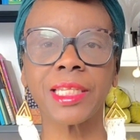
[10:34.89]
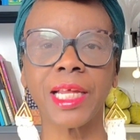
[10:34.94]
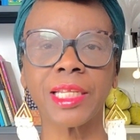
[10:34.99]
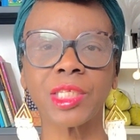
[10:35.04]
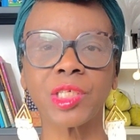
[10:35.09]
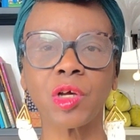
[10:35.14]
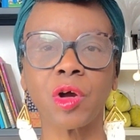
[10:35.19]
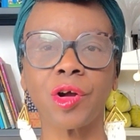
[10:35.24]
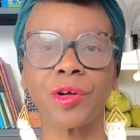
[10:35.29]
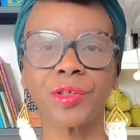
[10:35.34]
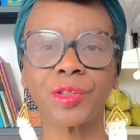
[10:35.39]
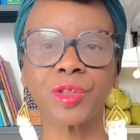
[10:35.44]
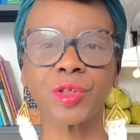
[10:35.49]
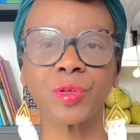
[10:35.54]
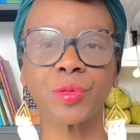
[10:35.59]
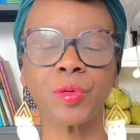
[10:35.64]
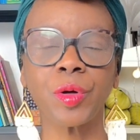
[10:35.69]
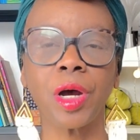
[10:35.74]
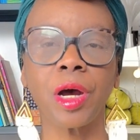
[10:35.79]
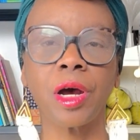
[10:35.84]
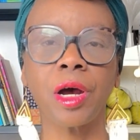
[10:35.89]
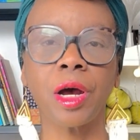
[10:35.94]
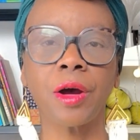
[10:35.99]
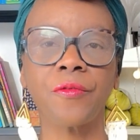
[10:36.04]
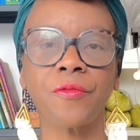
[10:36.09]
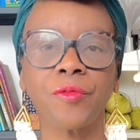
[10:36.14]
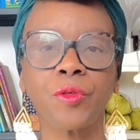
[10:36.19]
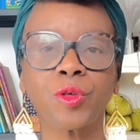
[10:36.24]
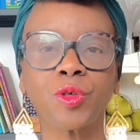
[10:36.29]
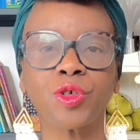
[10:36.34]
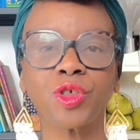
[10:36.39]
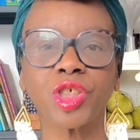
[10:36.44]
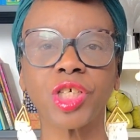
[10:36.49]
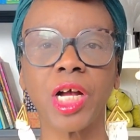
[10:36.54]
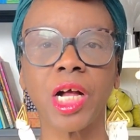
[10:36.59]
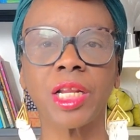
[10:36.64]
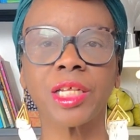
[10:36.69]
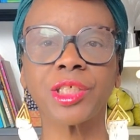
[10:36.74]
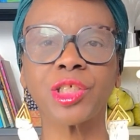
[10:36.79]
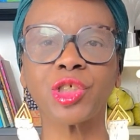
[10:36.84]
That's also a photo
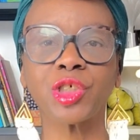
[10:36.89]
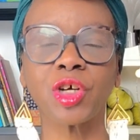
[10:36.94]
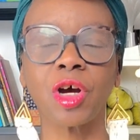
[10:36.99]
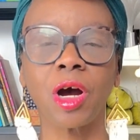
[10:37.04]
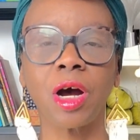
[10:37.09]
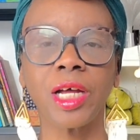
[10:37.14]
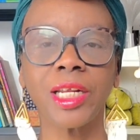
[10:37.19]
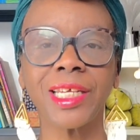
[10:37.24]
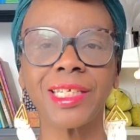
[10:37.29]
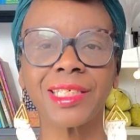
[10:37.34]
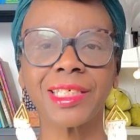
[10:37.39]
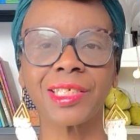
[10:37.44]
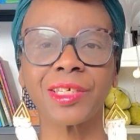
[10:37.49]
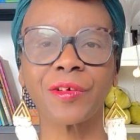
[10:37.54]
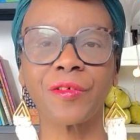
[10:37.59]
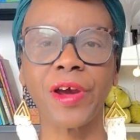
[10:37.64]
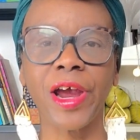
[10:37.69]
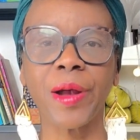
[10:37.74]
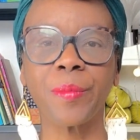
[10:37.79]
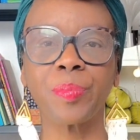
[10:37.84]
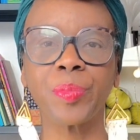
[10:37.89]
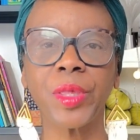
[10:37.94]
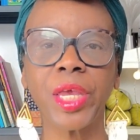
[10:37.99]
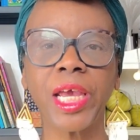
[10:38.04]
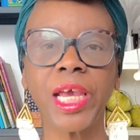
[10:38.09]
challenge on Instagram.